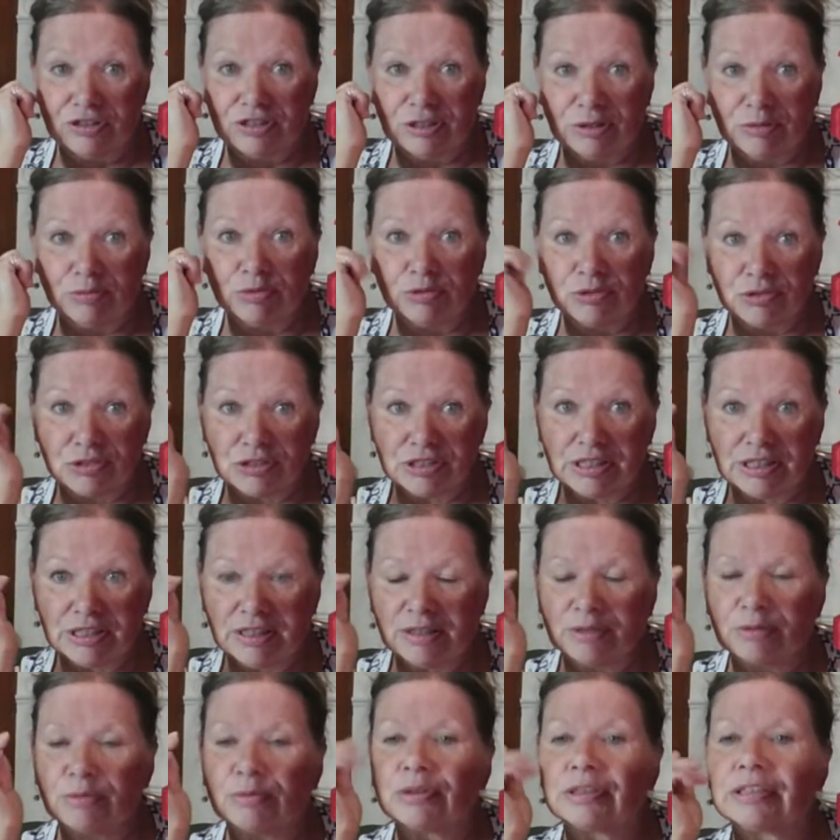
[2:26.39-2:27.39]
so we'll
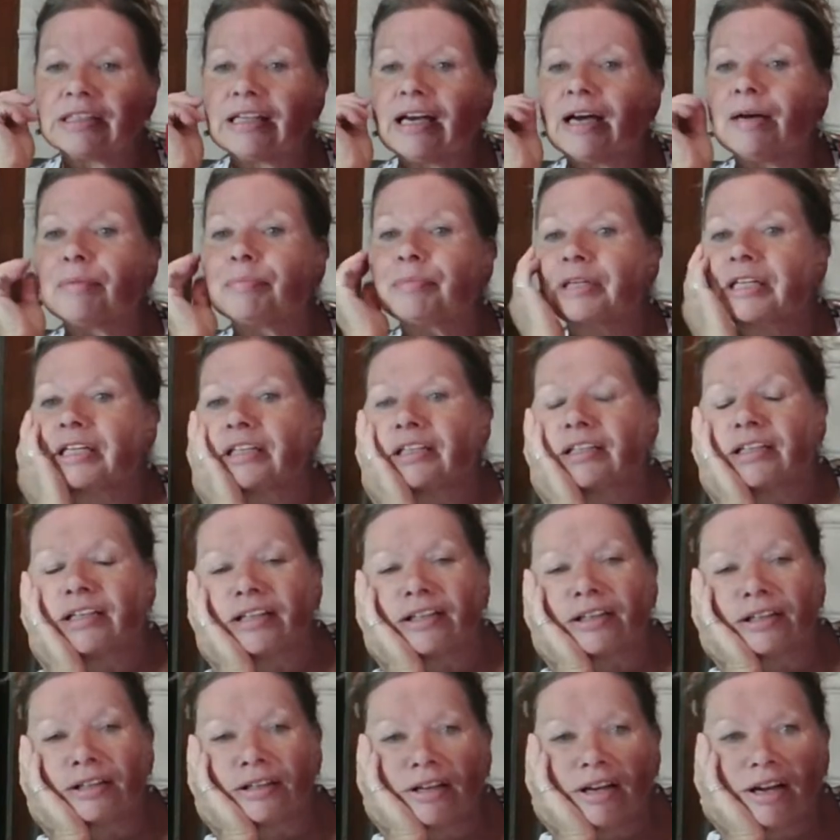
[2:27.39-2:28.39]
see what's happening
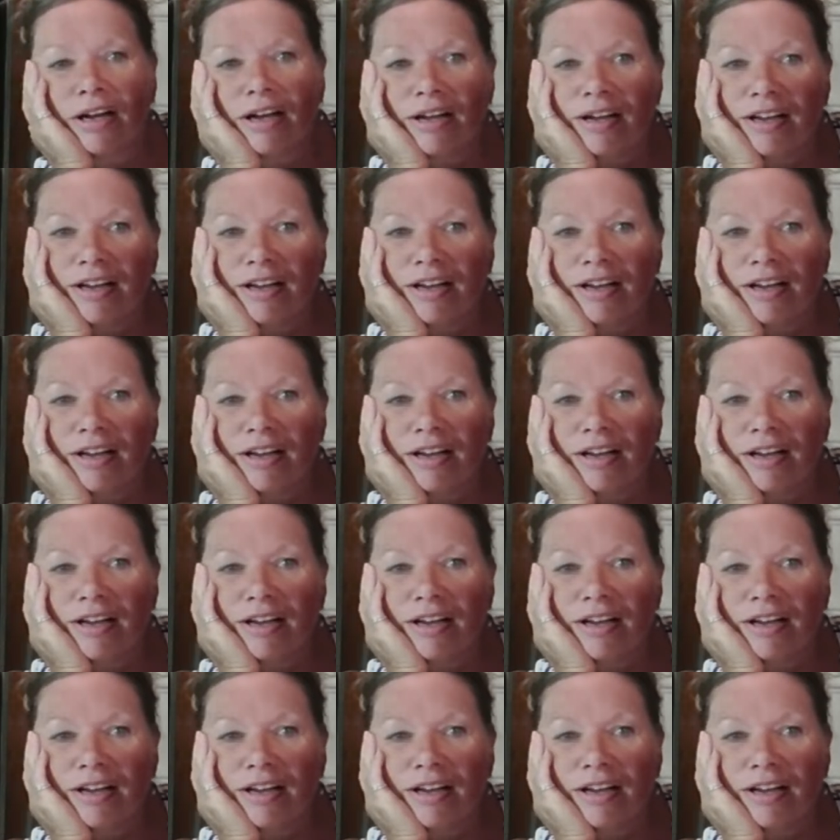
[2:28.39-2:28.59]
there.